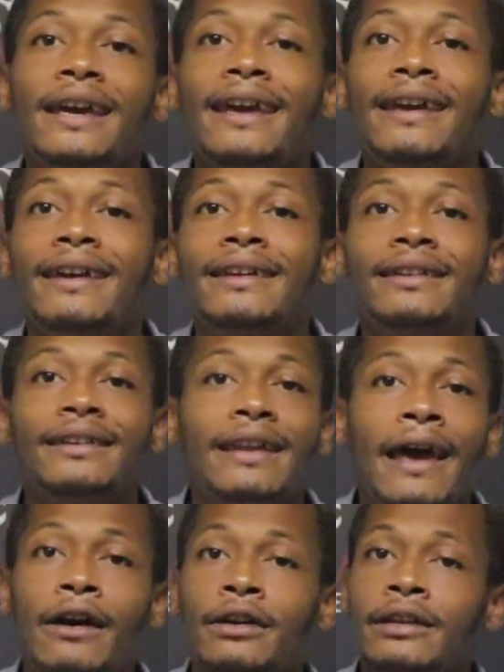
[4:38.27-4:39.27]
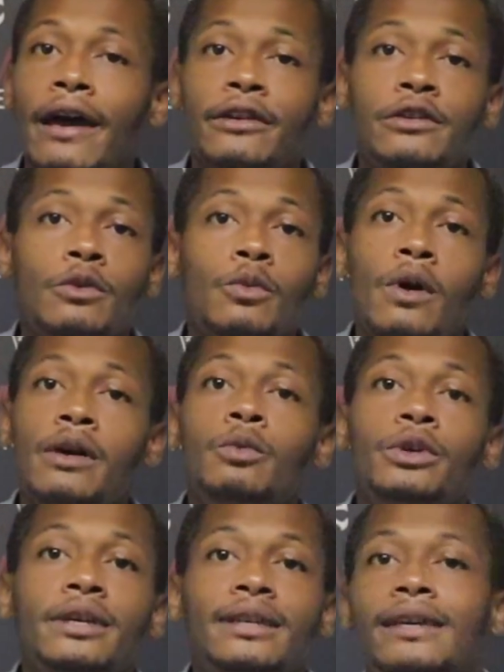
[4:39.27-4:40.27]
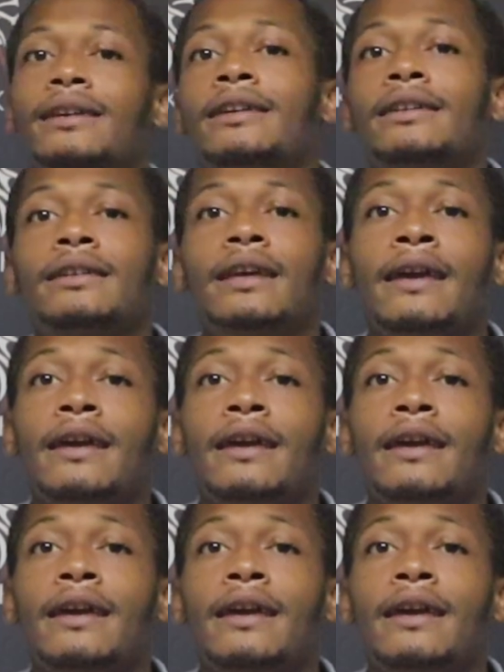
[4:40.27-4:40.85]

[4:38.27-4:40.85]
And now you're 1 week in,